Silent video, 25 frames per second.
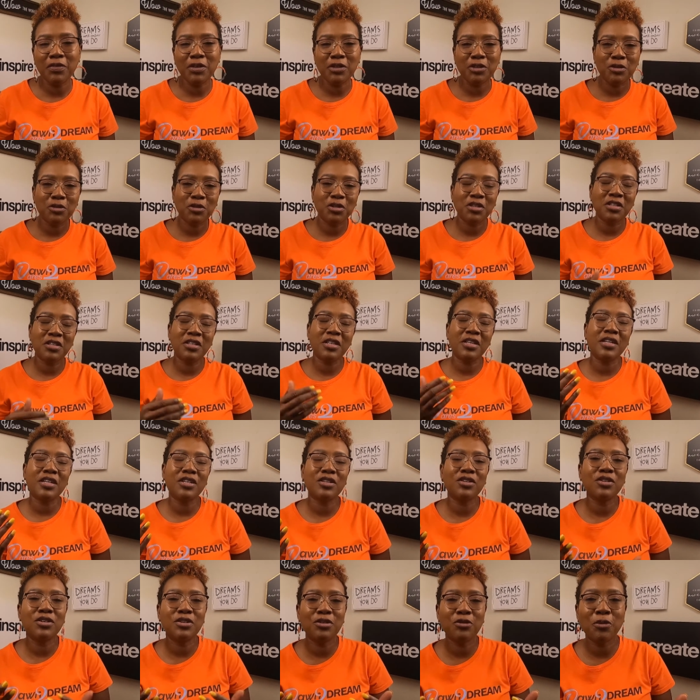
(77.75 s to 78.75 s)
There's no such thing
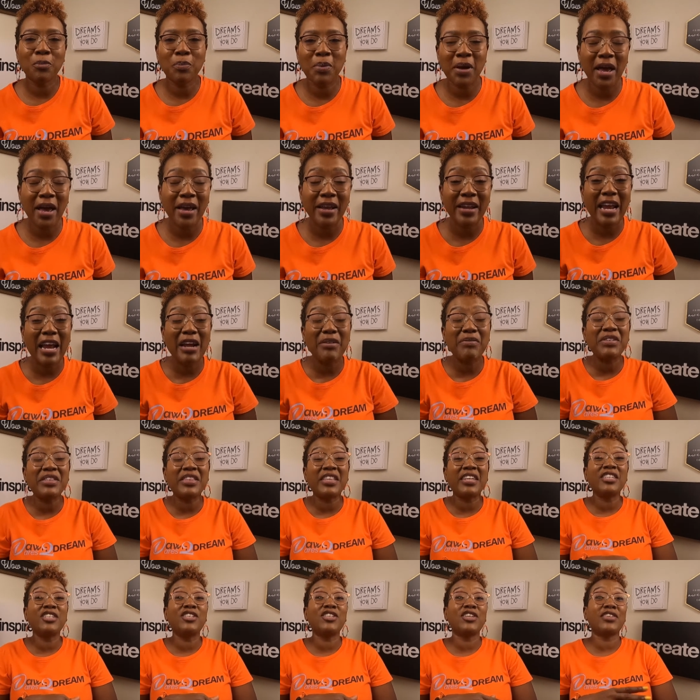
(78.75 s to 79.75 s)
as good or bad.
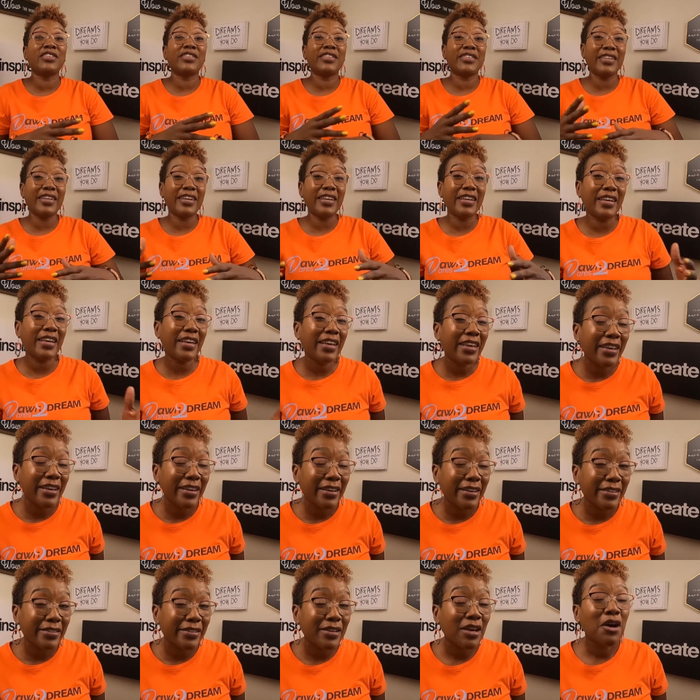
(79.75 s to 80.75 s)
Everything just
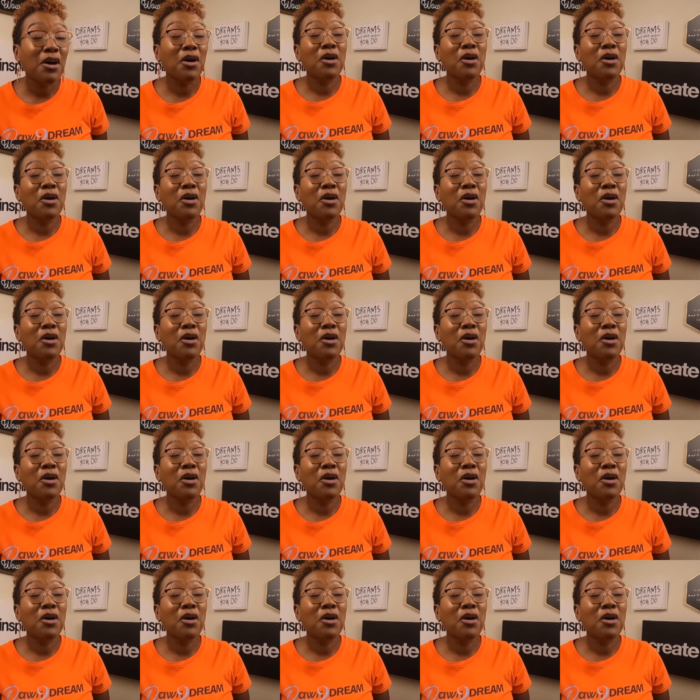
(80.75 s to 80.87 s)
is